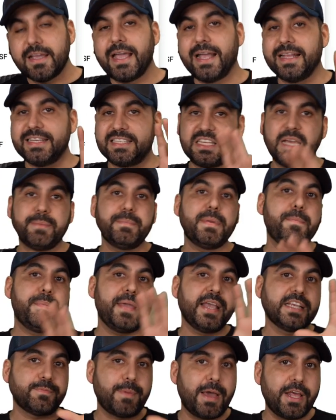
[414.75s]
And some
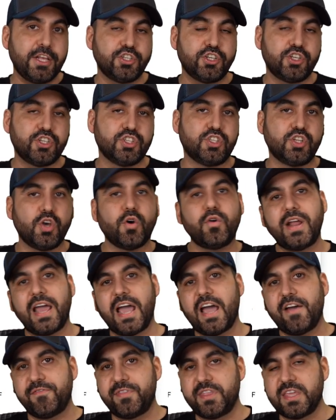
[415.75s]
VPS managers don't
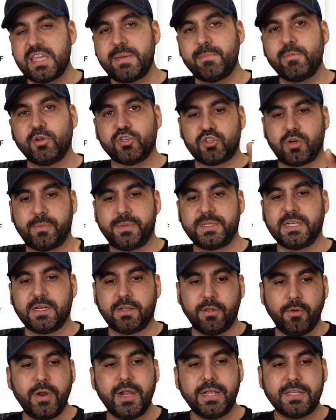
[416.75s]
have the email service
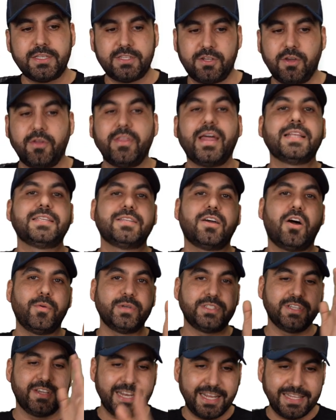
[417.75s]
included, so that's
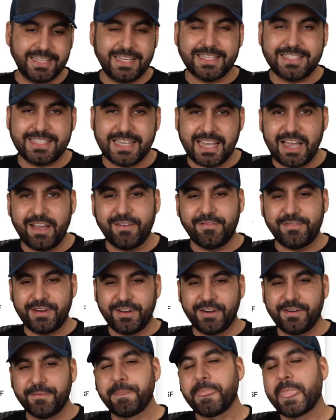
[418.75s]
always a good idea to have
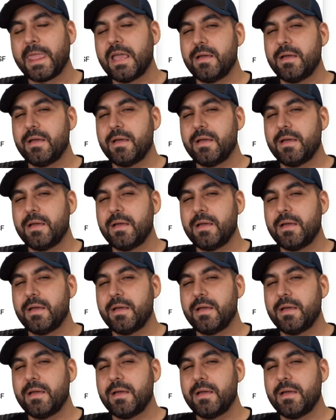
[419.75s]
here.